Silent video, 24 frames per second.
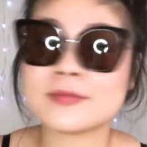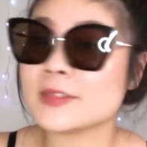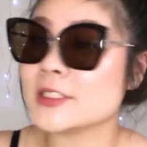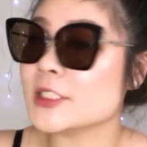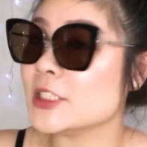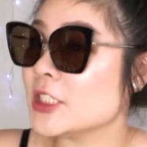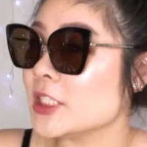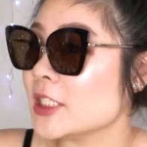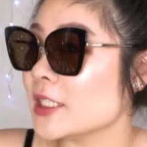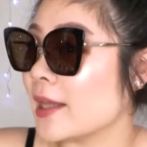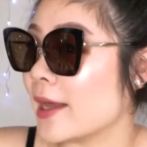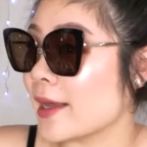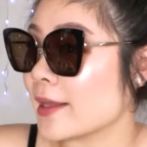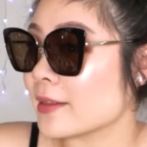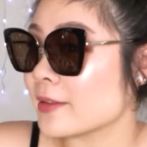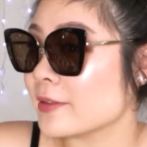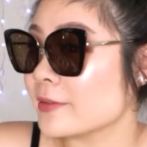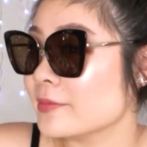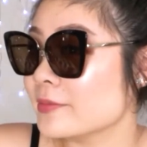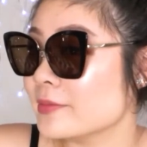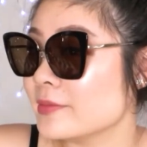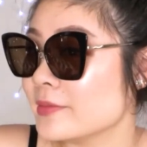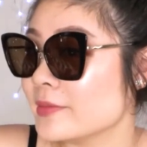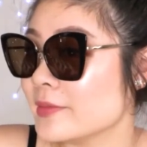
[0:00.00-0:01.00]
Do you like
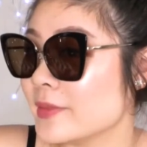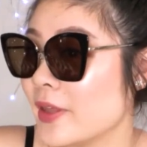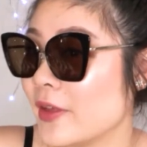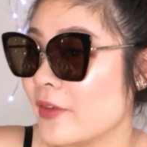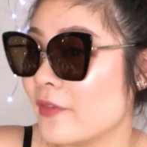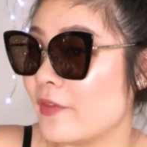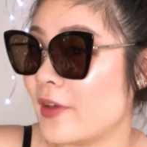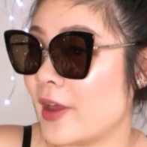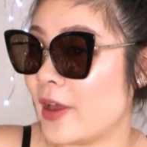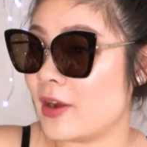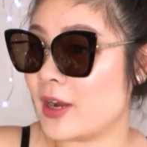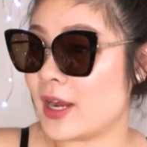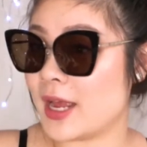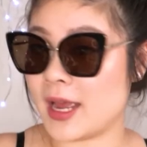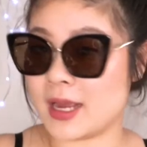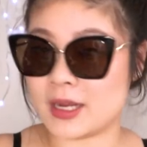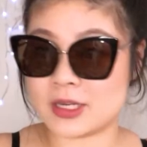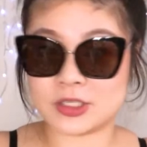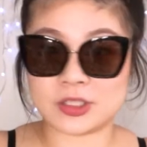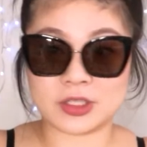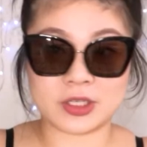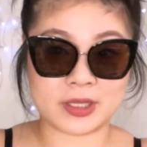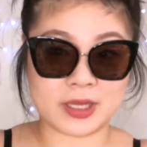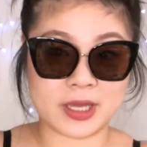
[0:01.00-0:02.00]
them? They're very
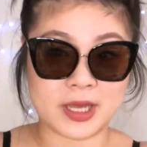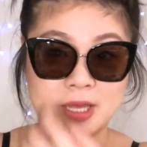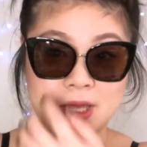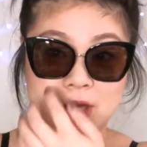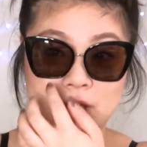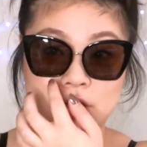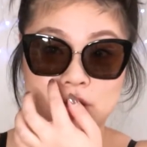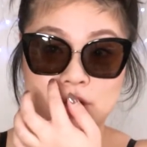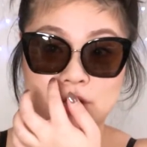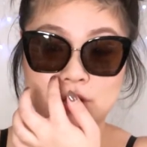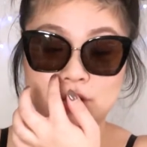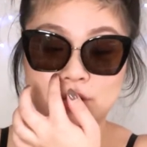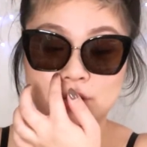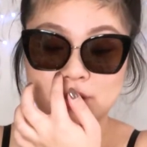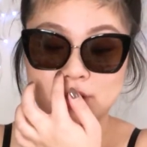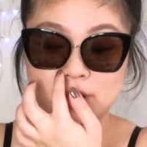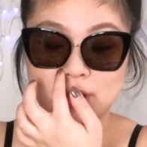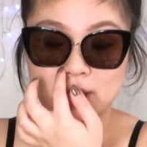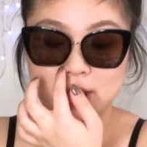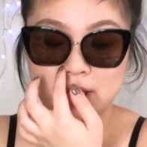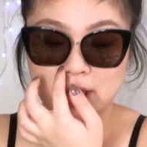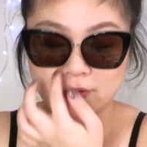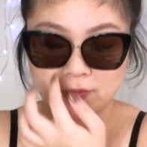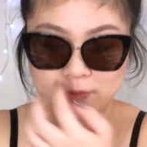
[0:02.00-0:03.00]
extra, they're huge,
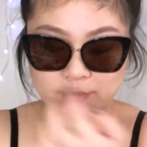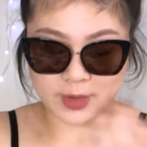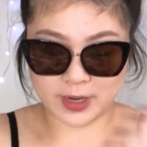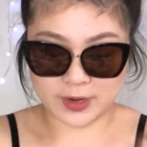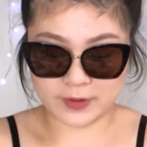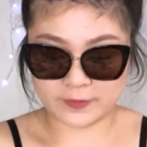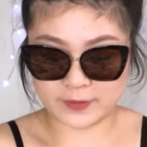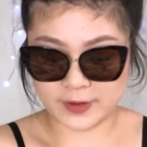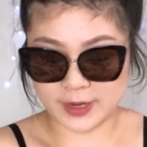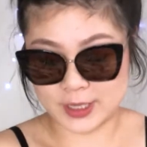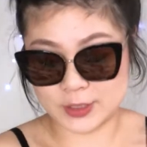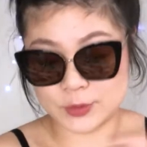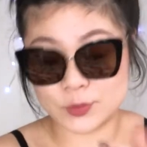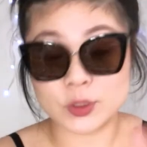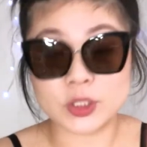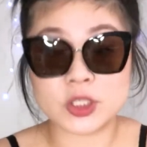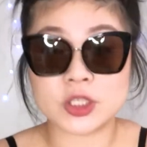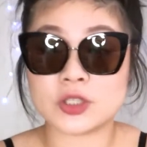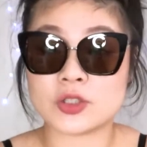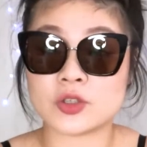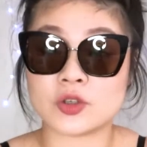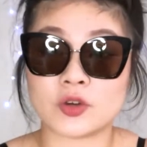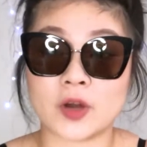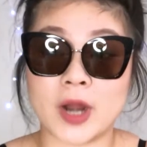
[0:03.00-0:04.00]
they cover my face, which
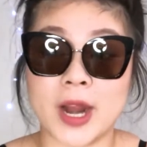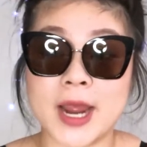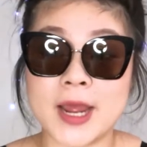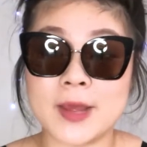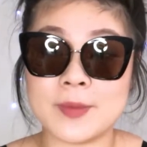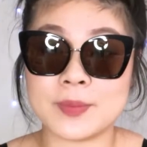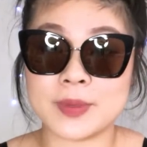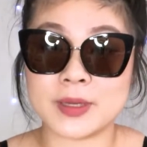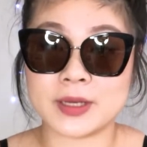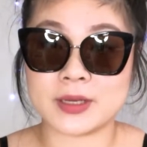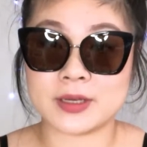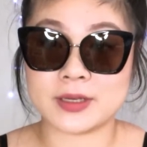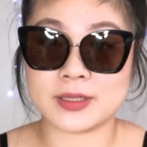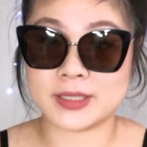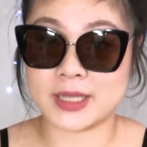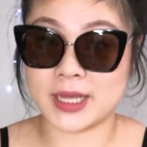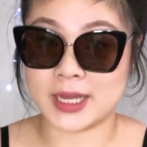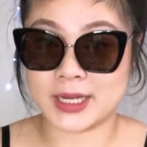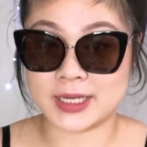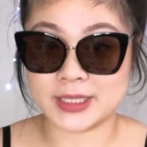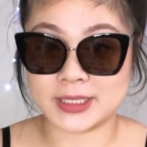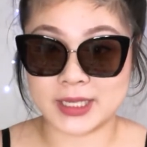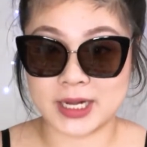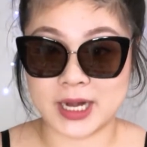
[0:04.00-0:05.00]
is great because
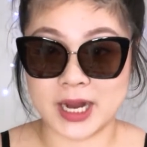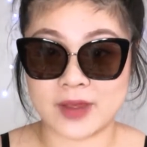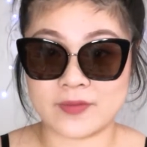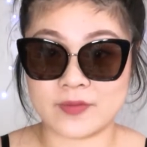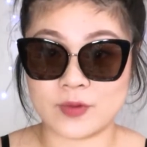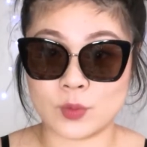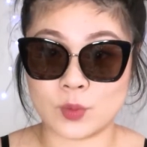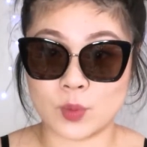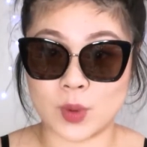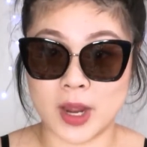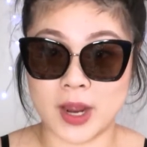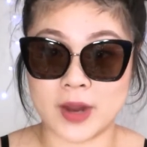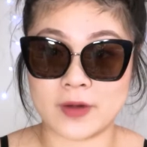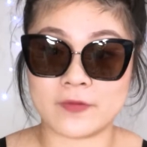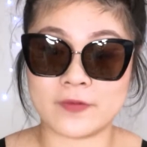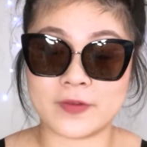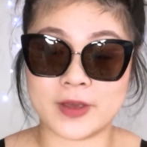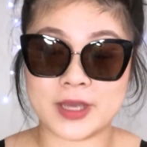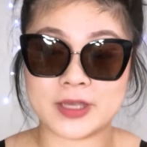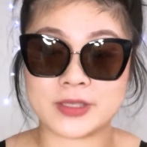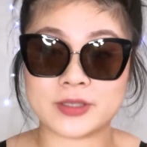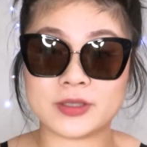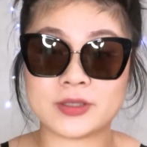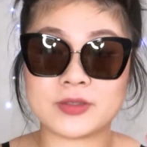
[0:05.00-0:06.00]
like I said, I have a wide
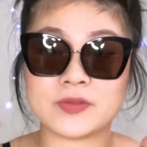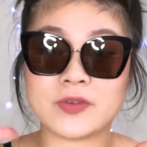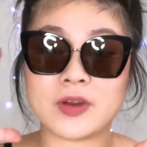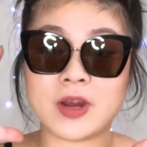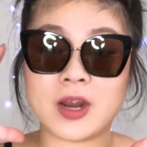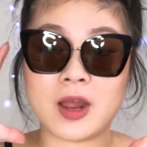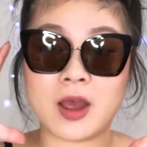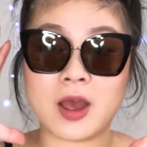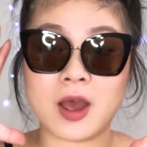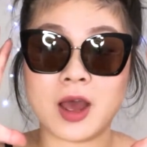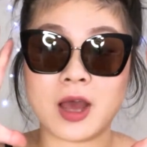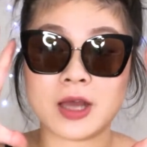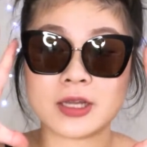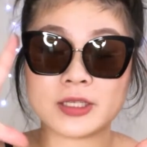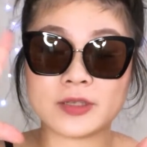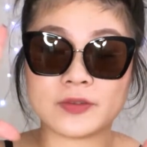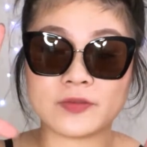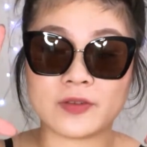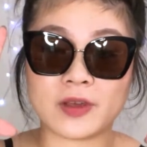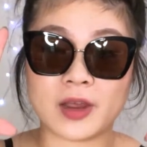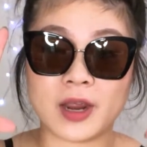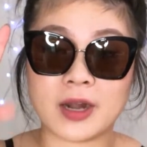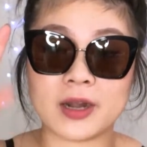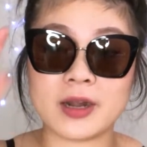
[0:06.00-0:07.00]
face. It's very hard to
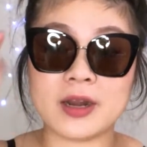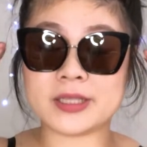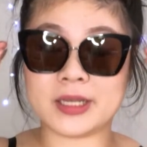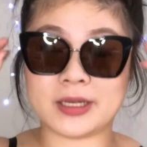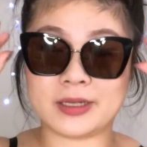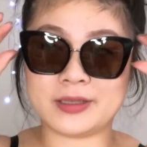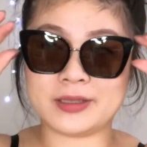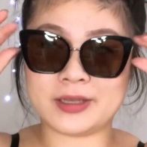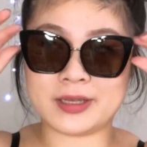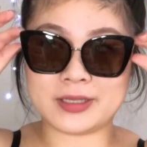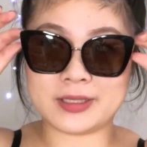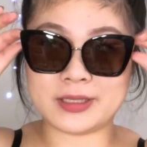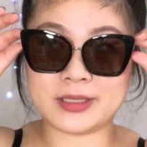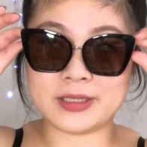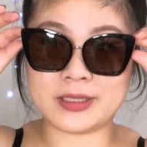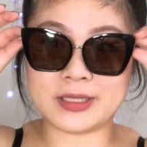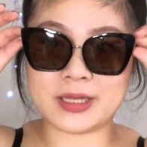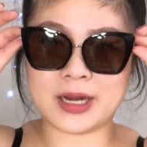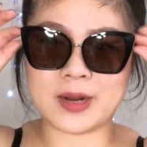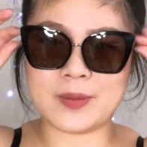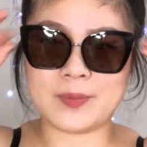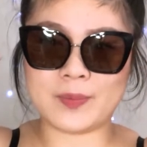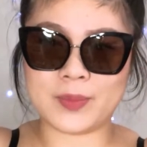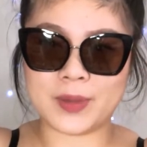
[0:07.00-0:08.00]
find sunglasses
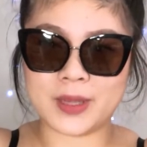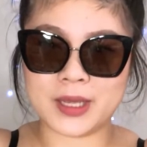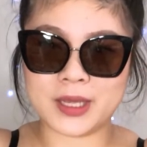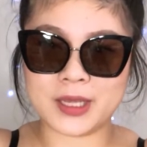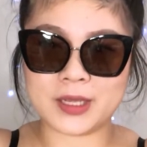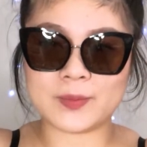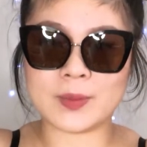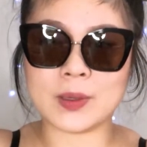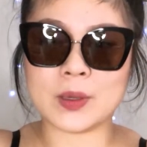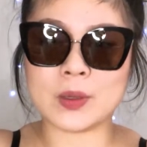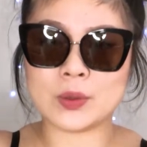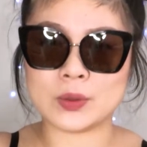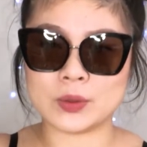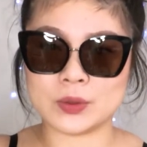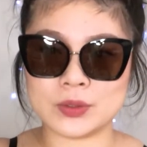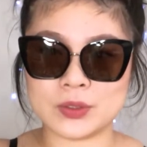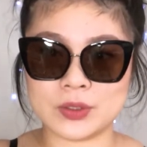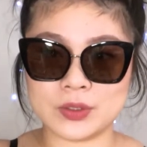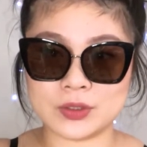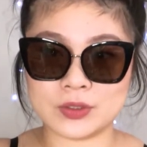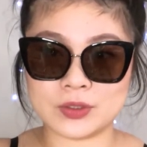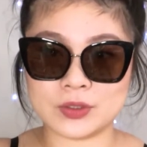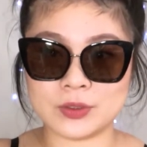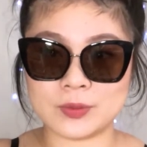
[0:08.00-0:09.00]
that are big but
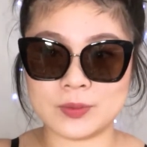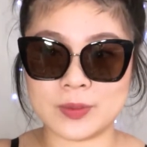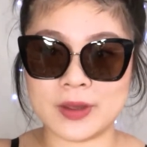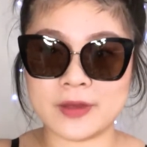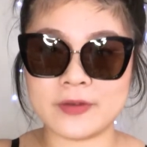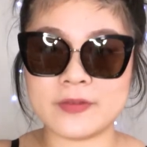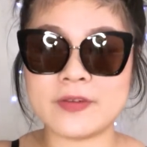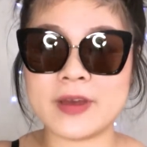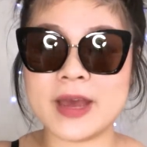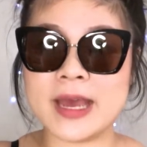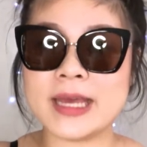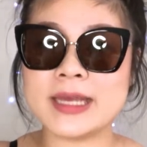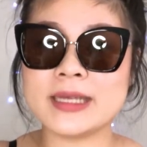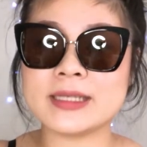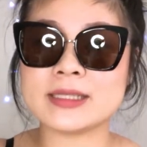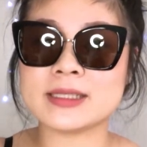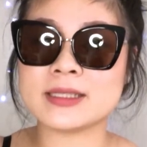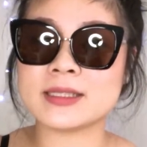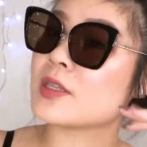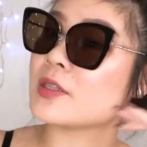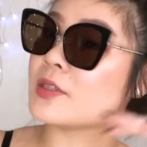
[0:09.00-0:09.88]
also suit my face.